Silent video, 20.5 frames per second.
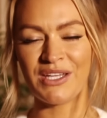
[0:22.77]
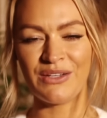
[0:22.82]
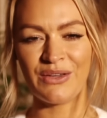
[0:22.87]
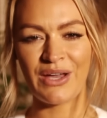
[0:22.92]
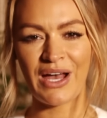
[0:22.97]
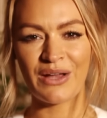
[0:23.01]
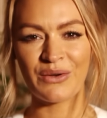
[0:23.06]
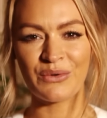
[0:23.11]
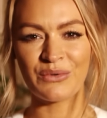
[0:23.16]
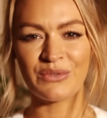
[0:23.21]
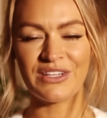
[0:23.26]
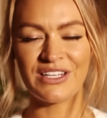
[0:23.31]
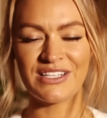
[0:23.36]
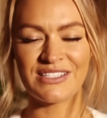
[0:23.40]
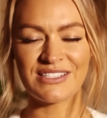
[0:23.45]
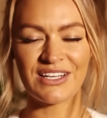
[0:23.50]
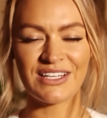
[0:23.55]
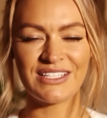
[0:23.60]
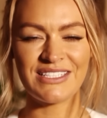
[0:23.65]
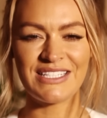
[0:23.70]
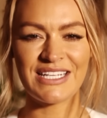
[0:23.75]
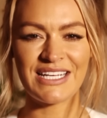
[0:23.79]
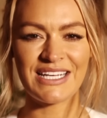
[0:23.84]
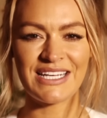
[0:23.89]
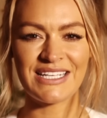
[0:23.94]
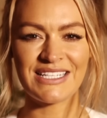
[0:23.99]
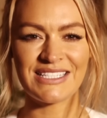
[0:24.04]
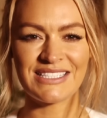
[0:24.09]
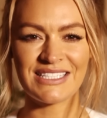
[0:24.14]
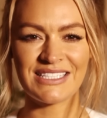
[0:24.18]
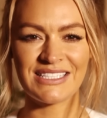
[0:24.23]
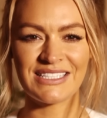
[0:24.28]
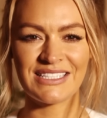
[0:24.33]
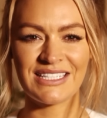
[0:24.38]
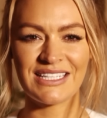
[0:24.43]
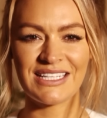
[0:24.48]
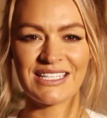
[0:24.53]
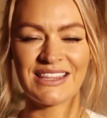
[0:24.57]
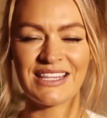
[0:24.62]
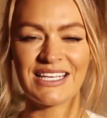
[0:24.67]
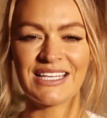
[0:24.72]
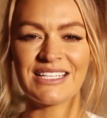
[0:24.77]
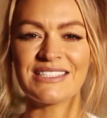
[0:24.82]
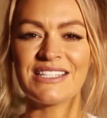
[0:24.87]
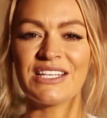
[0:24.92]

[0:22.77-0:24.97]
you had all these ideas and the things